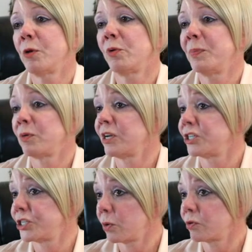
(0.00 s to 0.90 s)
were building
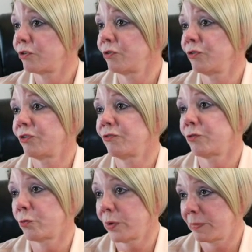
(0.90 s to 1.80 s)
shelters for
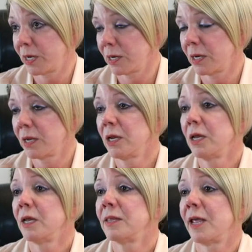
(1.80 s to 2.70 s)
women
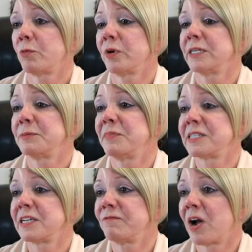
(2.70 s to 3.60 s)
that were in
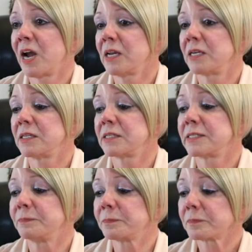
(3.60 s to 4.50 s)
domestic violence.
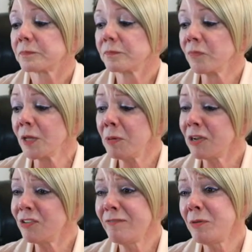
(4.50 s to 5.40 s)

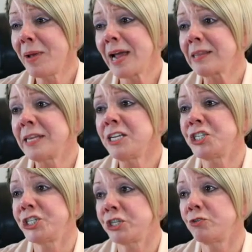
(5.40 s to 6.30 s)
Because even back then,
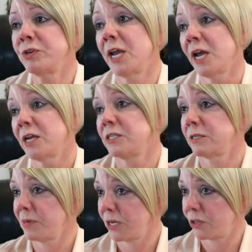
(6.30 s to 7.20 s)
children had to
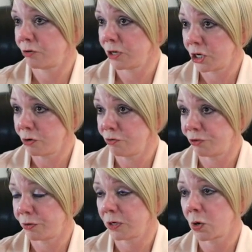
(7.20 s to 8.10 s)
meet their
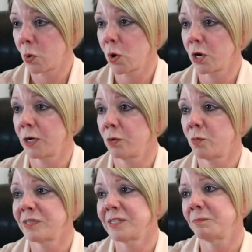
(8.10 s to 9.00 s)
accuser in court. It
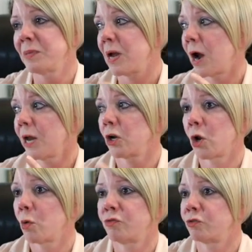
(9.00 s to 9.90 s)
wasn't behind
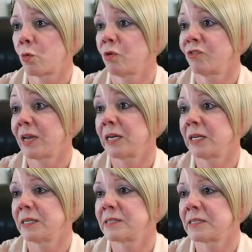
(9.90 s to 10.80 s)
closed doors like it
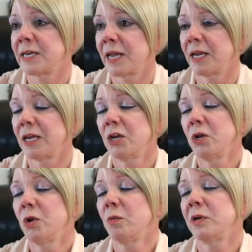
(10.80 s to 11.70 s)
is today,
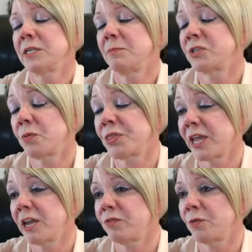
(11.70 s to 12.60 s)
which I'm so
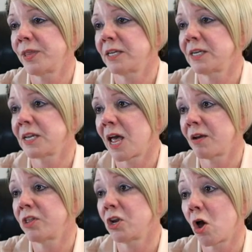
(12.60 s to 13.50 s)
thankful that a lot
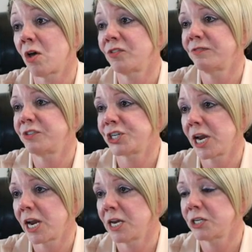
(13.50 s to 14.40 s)
of the laws have
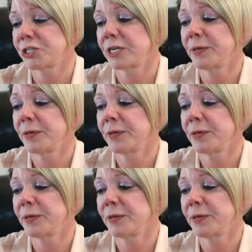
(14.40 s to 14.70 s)
changed.